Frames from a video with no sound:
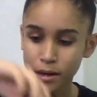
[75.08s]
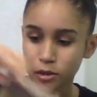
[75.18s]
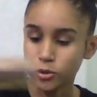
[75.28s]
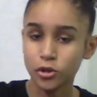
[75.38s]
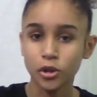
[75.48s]

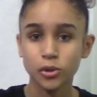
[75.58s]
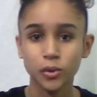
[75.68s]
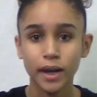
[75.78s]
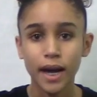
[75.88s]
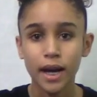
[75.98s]
you can
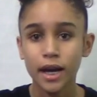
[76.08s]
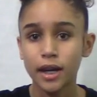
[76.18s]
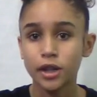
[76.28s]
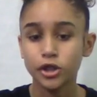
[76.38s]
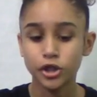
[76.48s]
also get
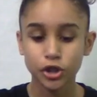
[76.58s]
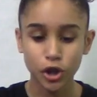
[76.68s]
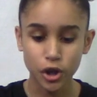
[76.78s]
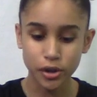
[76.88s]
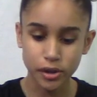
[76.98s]

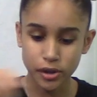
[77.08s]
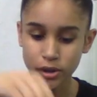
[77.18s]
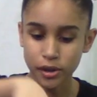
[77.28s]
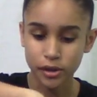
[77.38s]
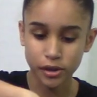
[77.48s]

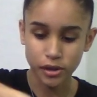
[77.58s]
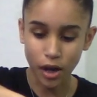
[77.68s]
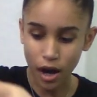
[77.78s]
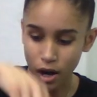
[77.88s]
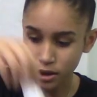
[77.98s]
shirts,
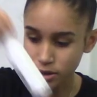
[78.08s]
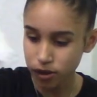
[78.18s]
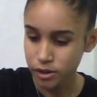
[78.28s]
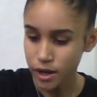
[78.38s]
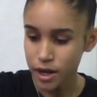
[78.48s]

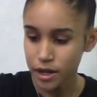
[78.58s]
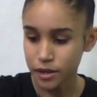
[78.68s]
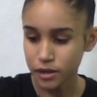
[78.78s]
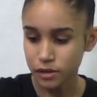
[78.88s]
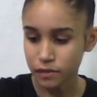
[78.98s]
socks,
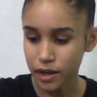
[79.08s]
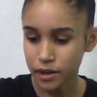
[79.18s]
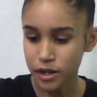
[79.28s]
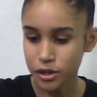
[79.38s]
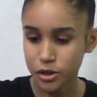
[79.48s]
things of that
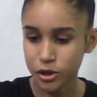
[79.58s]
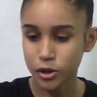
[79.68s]
nature.